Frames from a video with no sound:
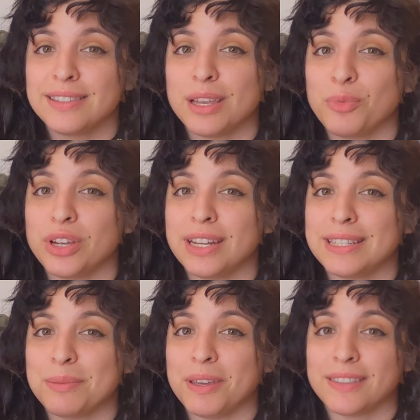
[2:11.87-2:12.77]
summary
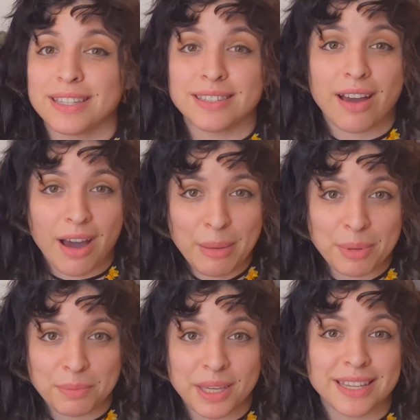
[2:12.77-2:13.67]
needs to be at the
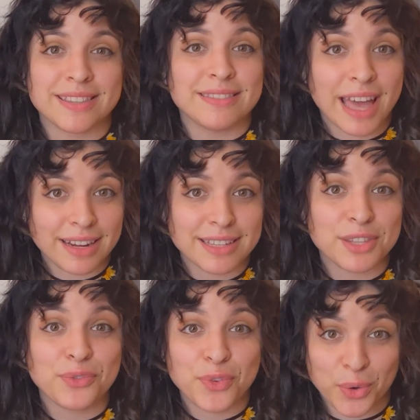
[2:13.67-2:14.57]
top because that is
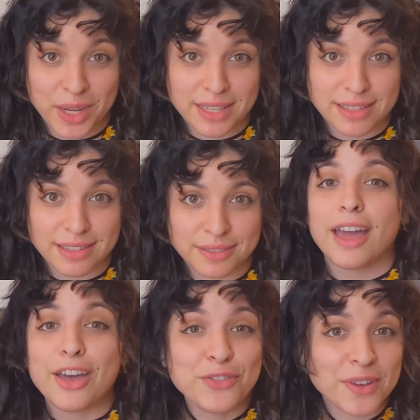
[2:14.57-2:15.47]
the focus.
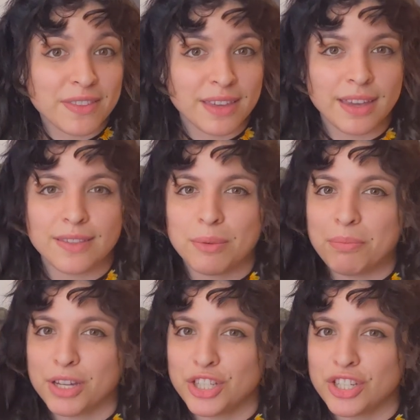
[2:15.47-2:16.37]
Everything in the
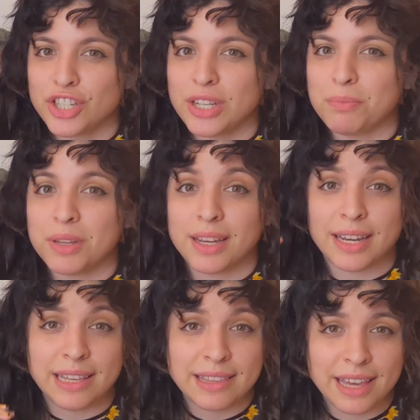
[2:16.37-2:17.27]
budget sheet
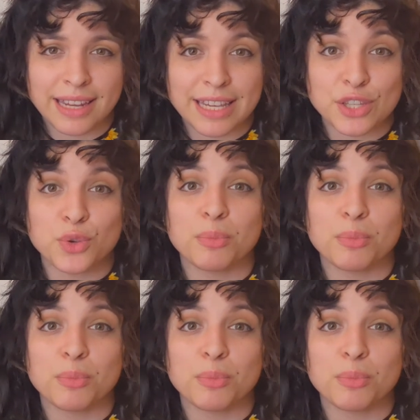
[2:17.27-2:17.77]
beneath that is your